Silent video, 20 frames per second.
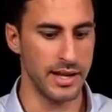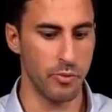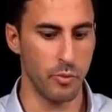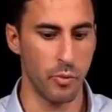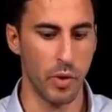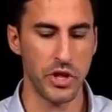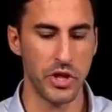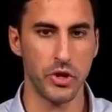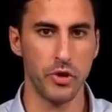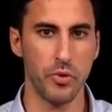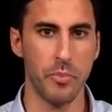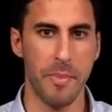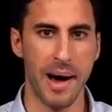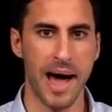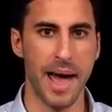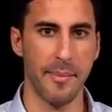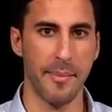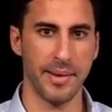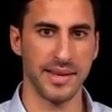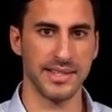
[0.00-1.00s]
When you
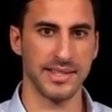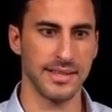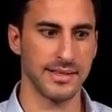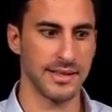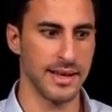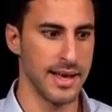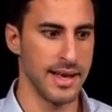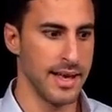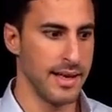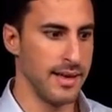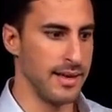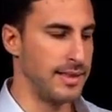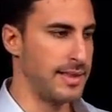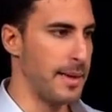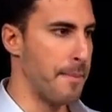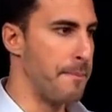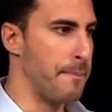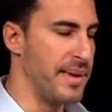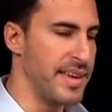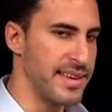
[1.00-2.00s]
buy a business,
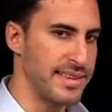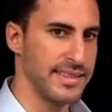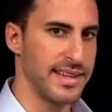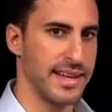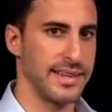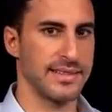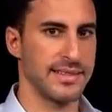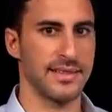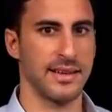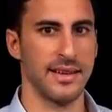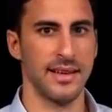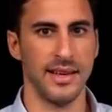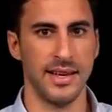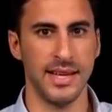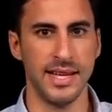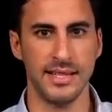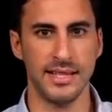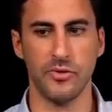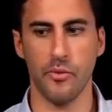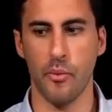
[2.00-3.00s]
the business
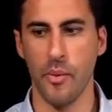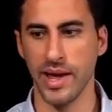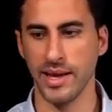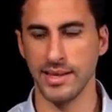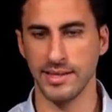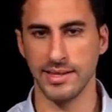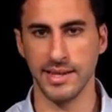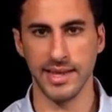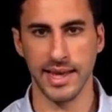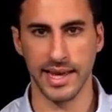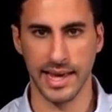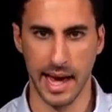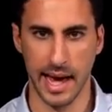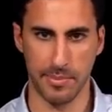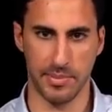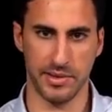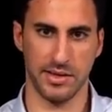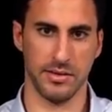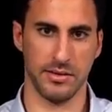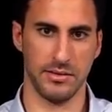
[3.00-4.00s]
is raising the
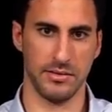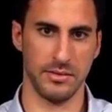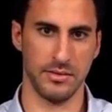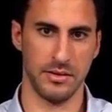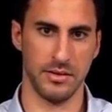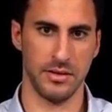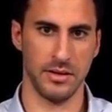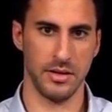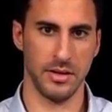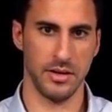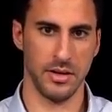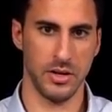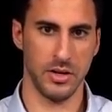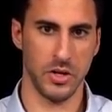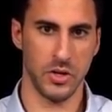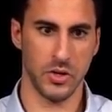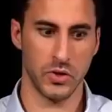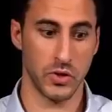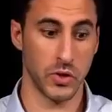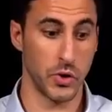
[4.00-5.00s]
capital.
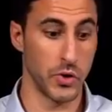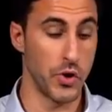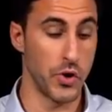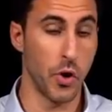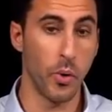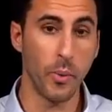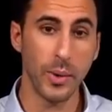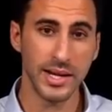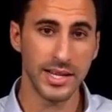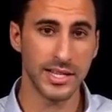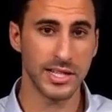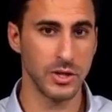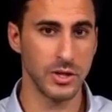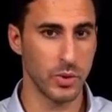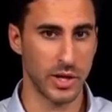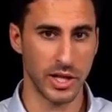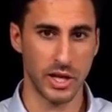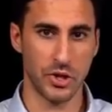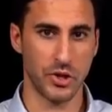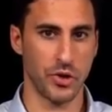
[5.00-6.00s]
So no one is
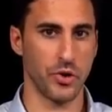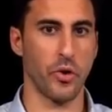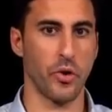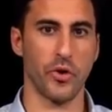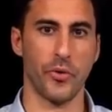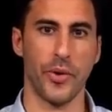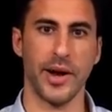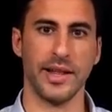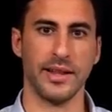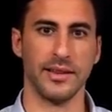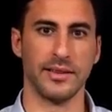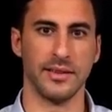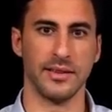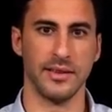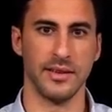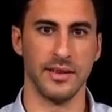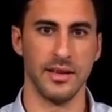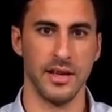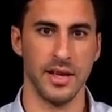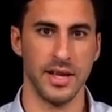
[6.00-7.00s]
looking at your credit.
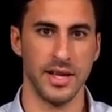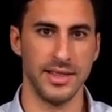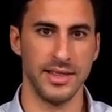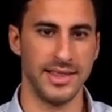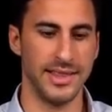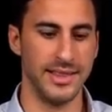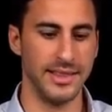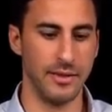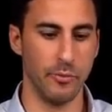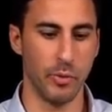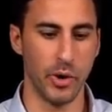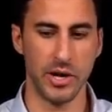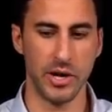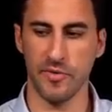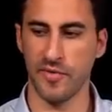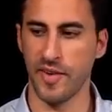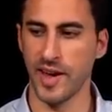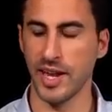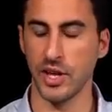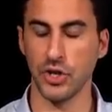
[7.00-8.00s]
When
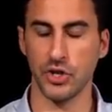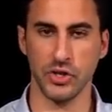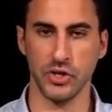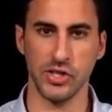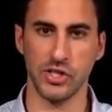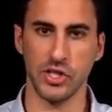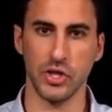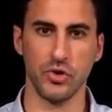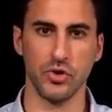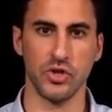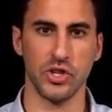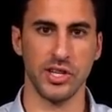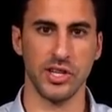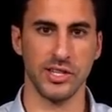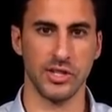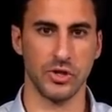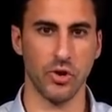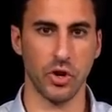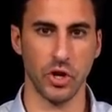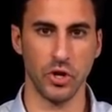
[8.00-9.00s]
financial institution
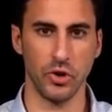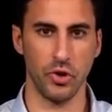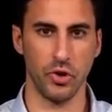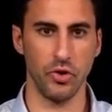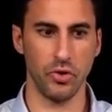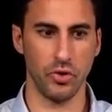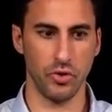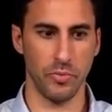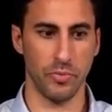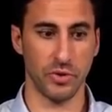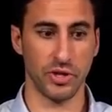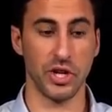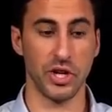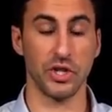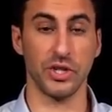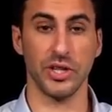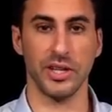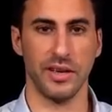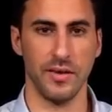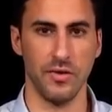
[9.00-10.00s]
is talking to you to
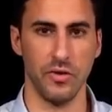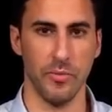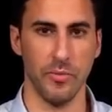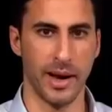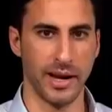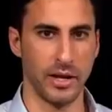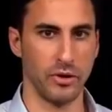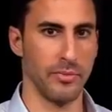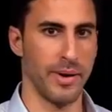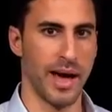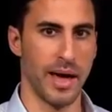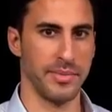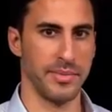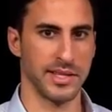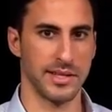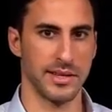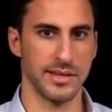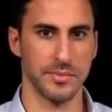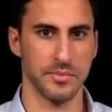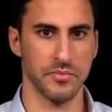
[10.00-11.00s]
potentially give you money to buy a
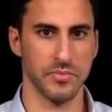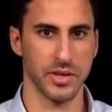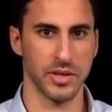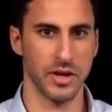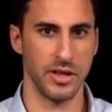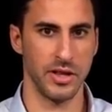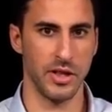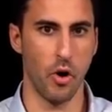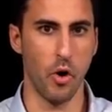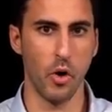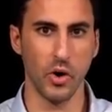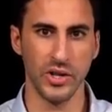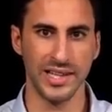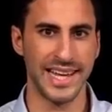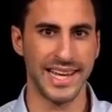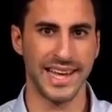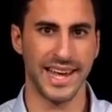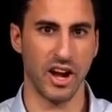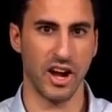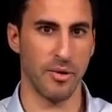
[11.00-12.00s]
business, all
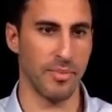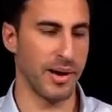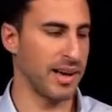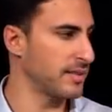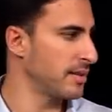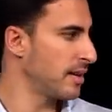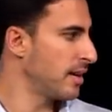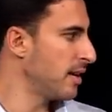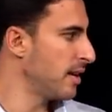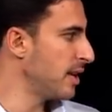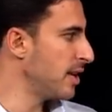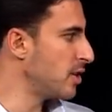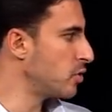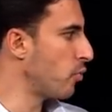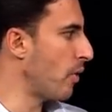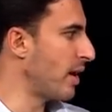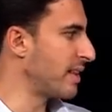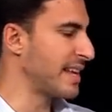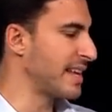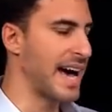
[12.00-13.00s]
they care about is
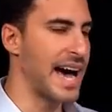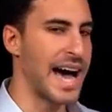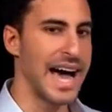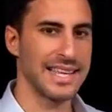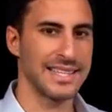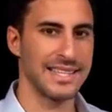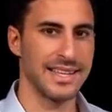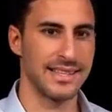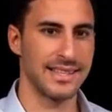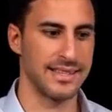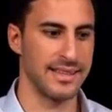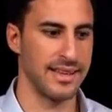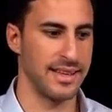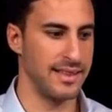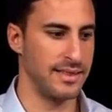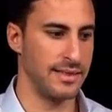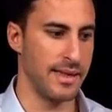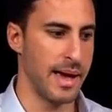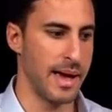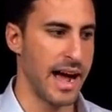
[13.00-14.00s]
what assets
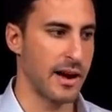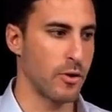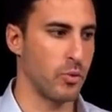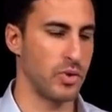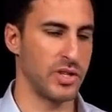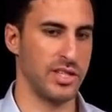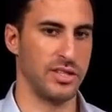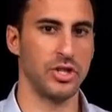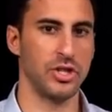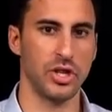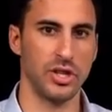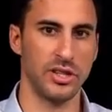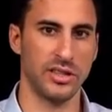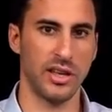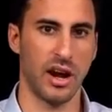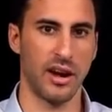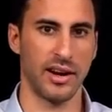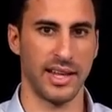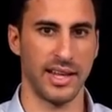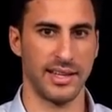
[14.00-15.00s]
the acquisition
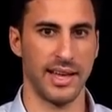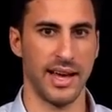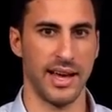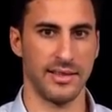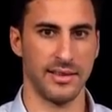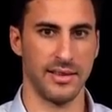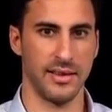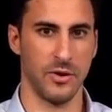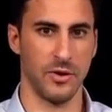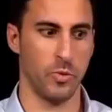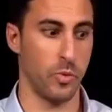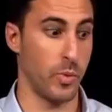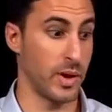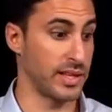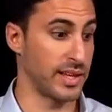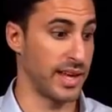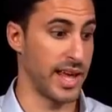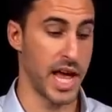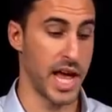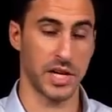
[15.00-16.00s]
target got,
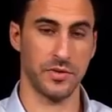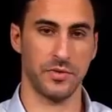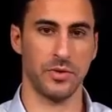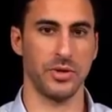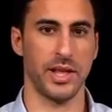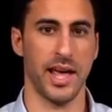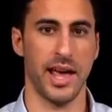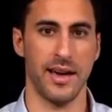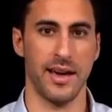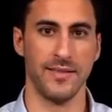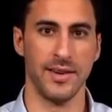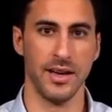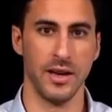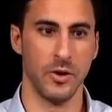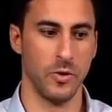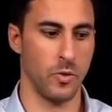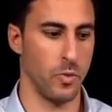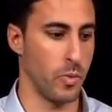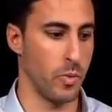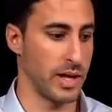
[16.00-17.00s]
what cash flow they have,
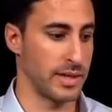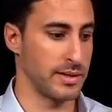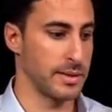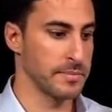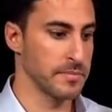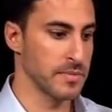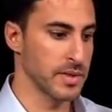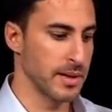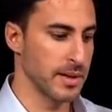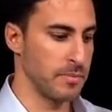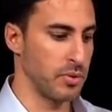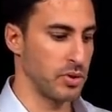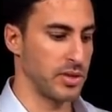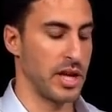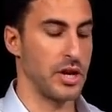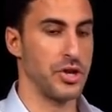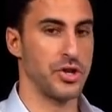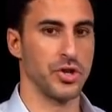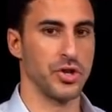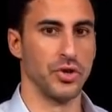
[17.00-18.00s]
what
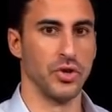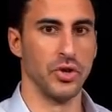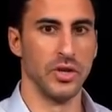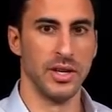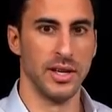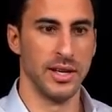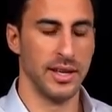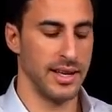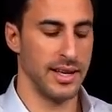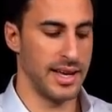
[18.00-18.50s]
potential,